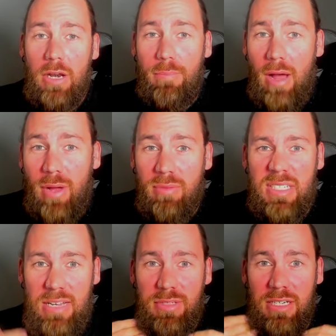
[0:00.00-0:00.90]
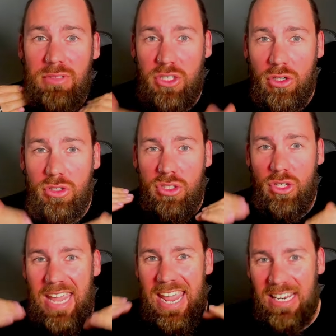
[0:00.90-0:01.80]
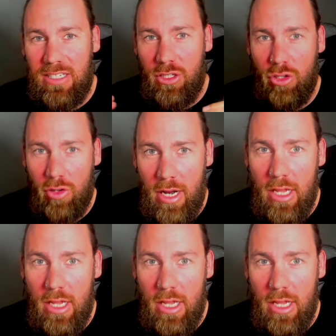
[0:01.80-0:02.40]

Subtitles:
pump up Samsung stocks to the nth degree.